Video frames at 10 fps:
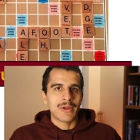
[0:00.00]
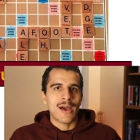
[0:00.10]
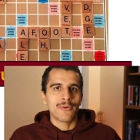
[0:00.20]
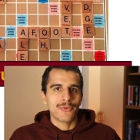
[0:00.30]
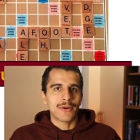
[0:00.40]

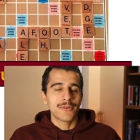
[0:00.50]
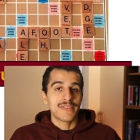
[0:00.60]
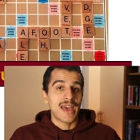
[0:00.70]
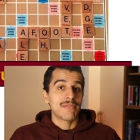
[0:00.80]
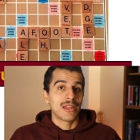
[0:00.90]
health records, they
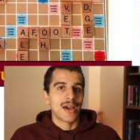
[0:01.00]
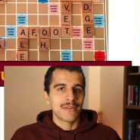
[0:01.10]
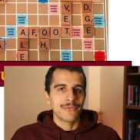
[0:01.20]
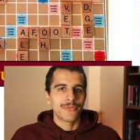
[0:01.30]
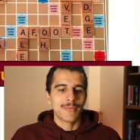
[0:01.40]
have a lot of
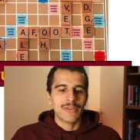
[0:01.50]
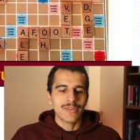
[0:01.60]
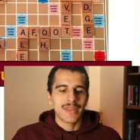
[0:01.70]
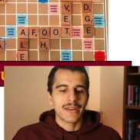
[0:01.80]
information that is